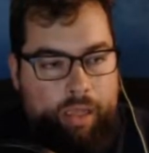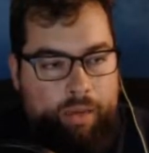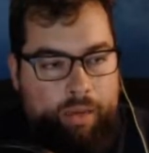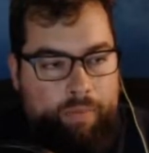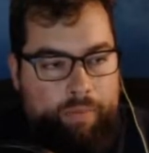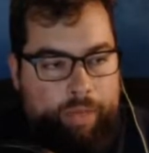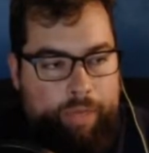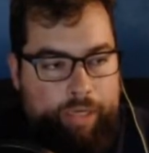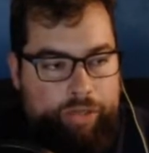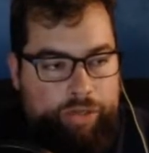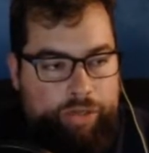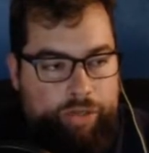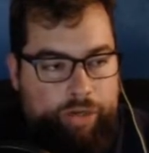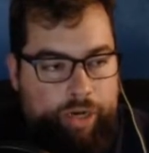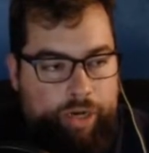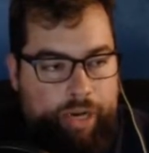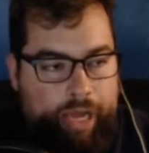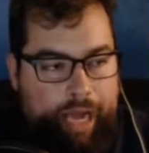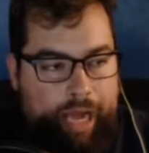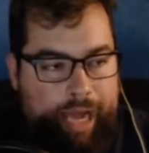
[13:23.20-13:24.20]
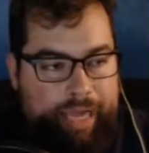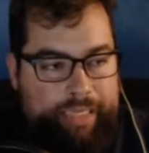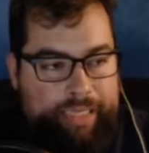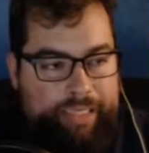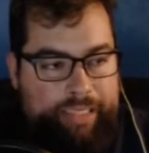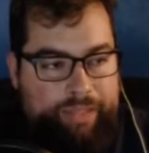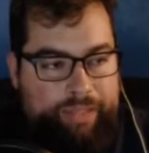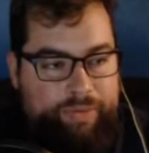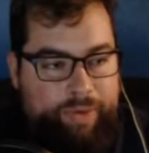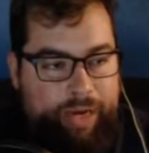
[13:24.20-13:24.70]
Make sure Hokius
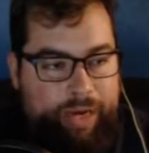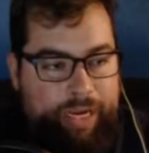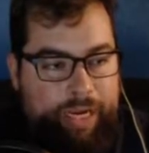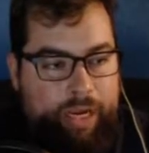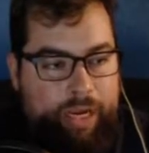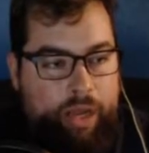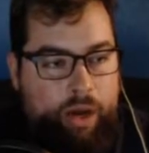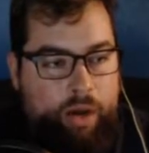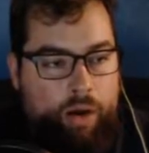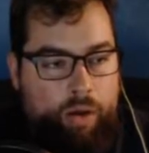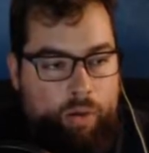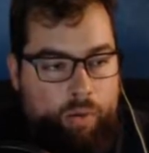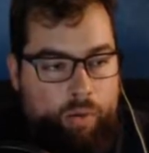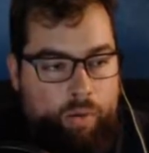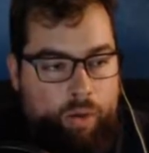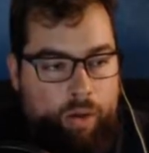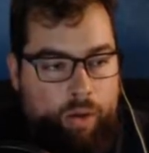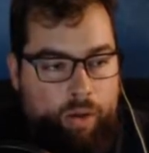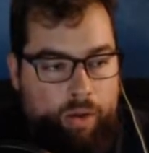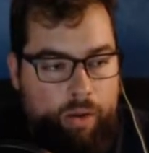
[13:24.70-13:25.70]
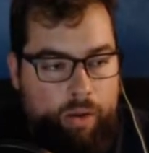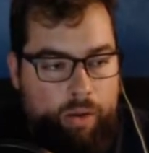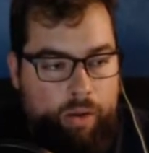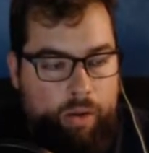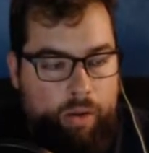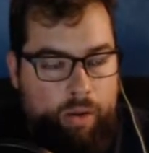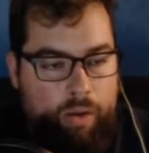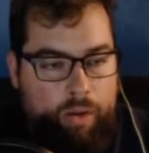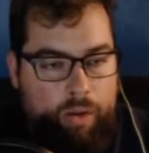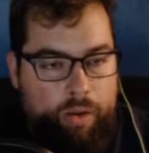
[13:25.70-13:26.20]
is ready to go
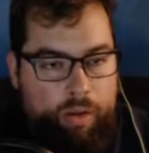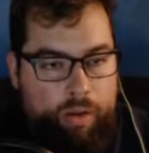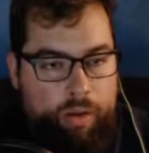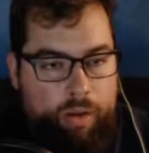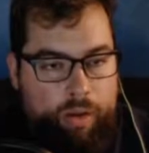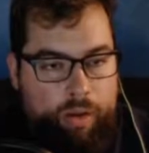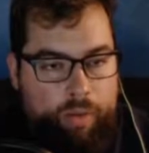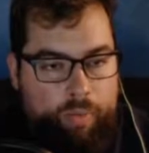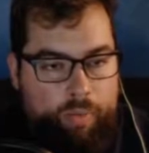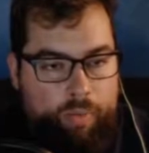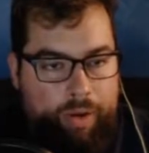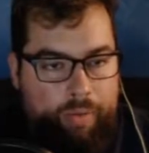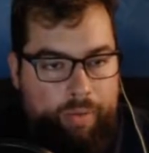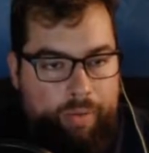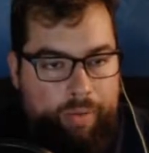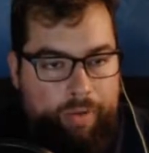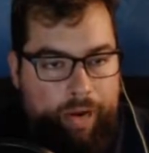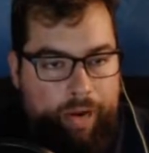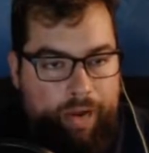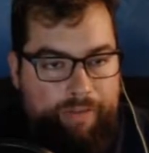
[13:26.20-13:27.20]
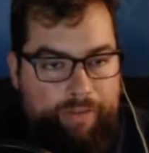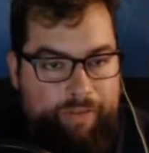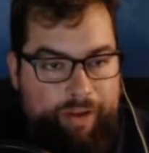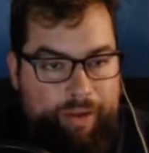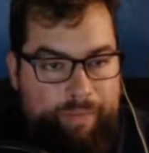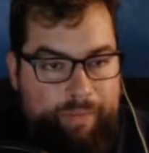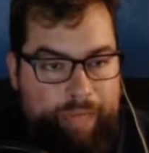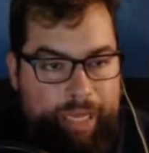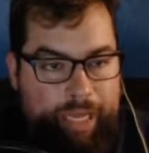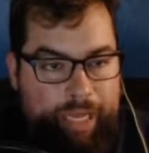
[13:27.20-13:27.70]
when we're ready for
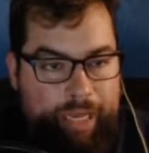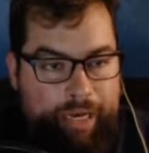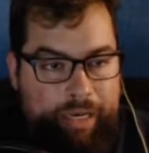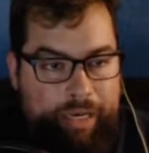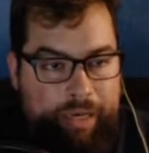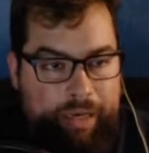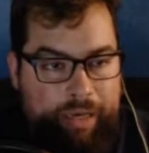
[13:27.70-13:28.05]
him again.